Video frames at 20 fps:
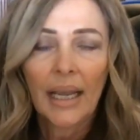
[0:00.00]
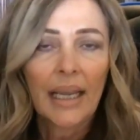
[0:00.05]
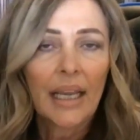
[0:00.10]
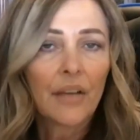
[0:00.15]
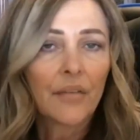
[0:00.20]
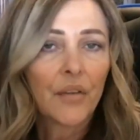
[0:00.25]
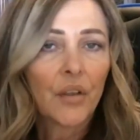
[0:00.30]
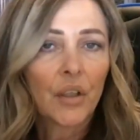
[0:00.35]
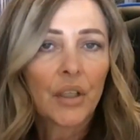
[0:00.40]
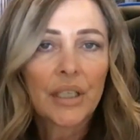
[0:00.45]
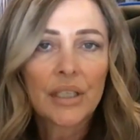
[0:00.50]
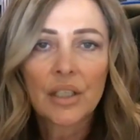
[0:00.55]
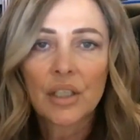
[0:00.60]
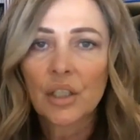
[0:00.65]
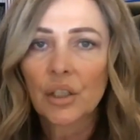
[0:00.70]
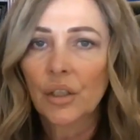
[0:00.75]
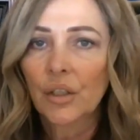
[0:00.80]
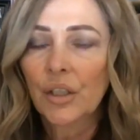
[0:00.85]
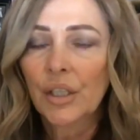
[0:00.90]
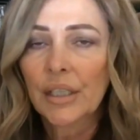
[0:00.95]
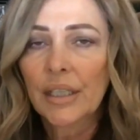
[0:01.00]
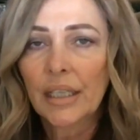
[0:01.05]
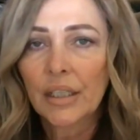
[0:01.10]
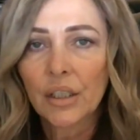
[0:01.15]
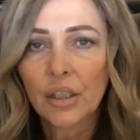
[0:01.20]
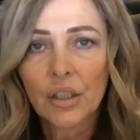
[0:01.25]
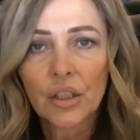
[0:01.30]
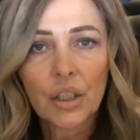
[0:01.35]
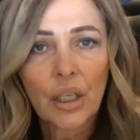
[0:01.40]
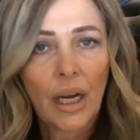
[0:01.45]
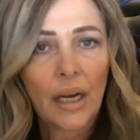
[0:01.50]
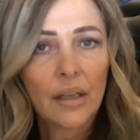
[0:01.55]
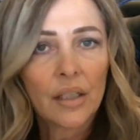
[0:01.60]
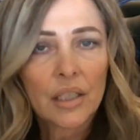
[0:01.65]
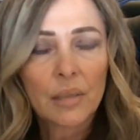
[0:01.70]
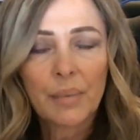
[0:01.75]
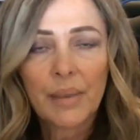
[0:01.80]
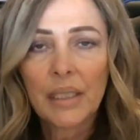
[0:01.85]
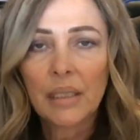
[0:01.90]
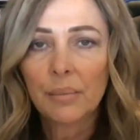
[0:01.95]
if you're concerned that your
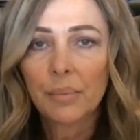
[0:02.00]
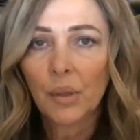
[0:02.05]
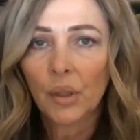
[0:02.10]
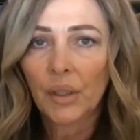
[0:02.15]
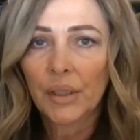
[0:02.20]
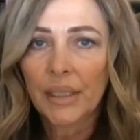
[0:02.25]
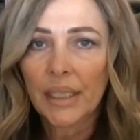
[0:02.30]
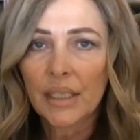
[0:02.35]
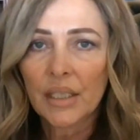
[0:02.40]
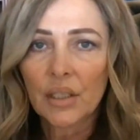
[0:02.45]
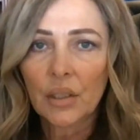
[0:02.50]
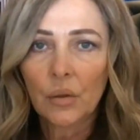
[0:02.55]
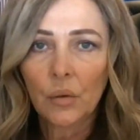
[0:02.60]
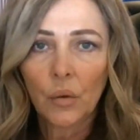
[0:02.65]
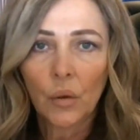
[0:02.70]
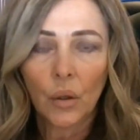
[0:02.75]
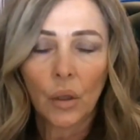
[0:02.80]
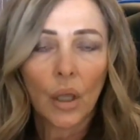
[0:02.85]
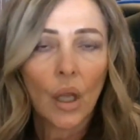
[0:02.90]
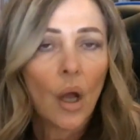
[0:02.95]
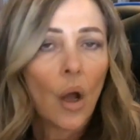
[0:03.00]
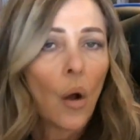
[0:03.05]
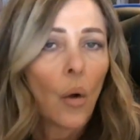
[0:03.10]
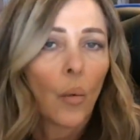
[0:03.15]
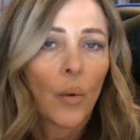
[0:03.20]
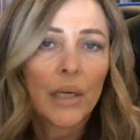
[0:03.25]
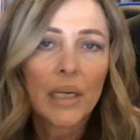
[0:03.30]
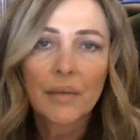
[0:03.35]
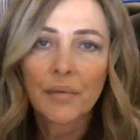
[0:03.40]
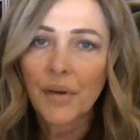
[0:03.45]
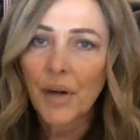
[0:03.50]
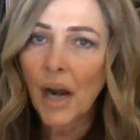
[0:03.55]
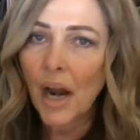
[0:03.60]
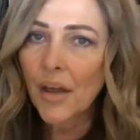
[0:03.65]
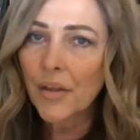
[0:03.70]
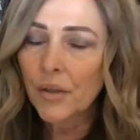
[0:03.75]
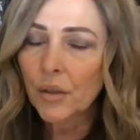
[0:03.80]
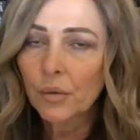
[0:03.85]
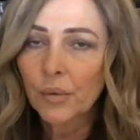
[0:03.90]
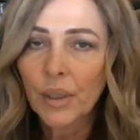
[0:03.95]
child's being bullied at school, whatever
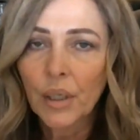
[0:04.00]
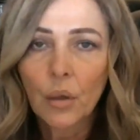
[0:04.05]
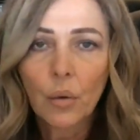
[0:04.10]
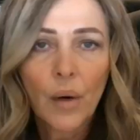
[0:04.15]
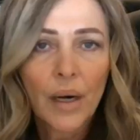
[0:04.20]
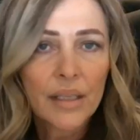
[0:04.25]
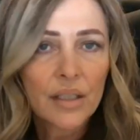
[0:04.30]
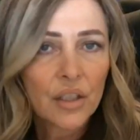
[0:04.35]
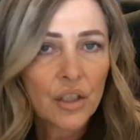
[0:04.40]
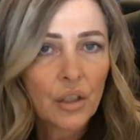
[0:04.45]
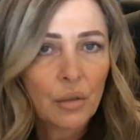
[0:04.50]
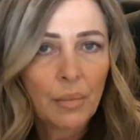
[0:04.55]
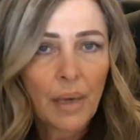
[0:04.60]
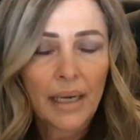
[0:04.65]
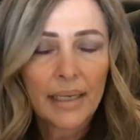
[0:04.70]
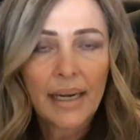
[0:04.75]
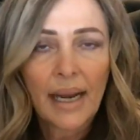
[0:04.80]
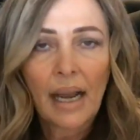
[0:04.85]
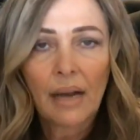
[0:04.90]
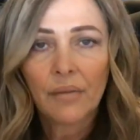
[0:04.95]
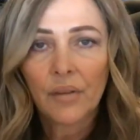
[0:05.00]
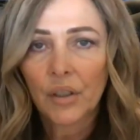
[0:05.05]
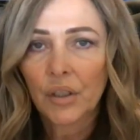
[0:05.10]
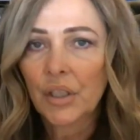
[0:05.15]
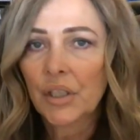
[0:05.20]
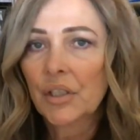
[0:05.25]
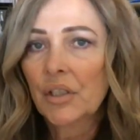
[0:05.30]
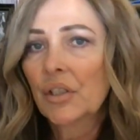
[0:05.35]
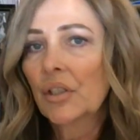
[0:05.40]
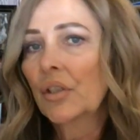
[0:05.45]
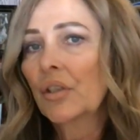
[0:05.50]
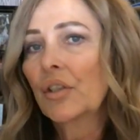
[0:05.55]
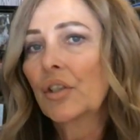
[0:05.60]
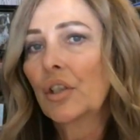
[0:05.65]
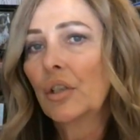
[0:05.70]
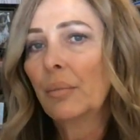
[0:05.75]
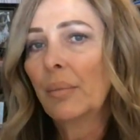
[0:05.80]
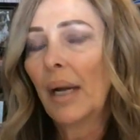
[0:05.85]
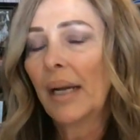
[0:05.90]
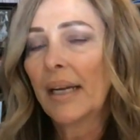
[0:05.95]
other requests you might have or concerns
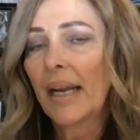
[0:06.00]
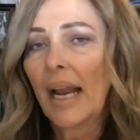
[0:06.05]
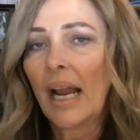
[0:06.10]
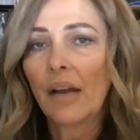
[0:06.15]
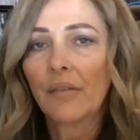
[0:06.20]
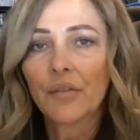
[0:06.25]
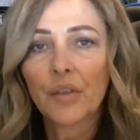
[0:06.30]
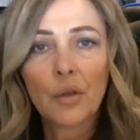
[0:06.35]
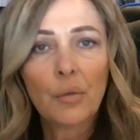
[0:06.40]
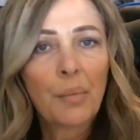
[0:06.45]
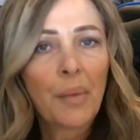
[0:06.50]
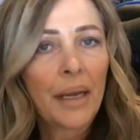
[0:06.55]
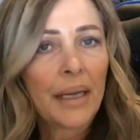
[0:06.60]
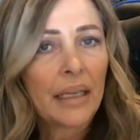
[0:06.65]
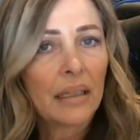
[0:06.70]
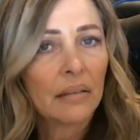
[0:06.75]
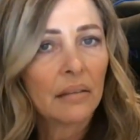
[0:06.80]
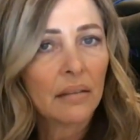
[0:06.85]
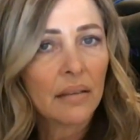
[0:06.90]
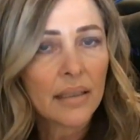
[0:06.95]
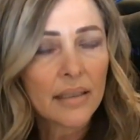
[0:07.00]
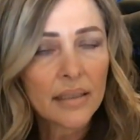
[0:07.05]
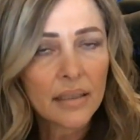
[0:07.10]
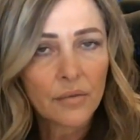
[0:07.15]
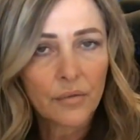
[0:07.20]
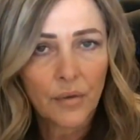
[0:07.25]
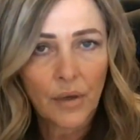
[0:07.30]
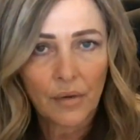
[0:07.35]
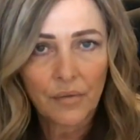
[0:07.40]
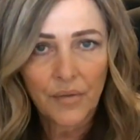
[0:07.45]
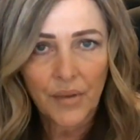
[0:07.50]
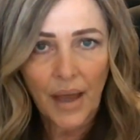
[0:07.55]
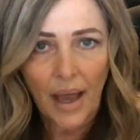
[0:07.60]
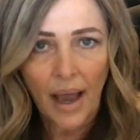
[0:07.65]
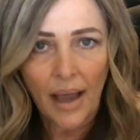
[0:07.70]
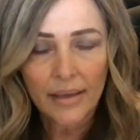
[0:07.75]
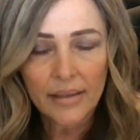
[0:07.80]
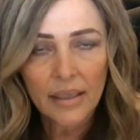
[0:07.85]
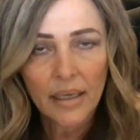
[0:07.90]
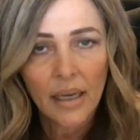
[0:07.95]
you might have, you make a list for
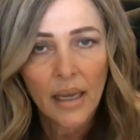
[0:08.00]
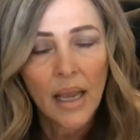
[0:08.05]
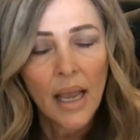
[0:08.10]
that.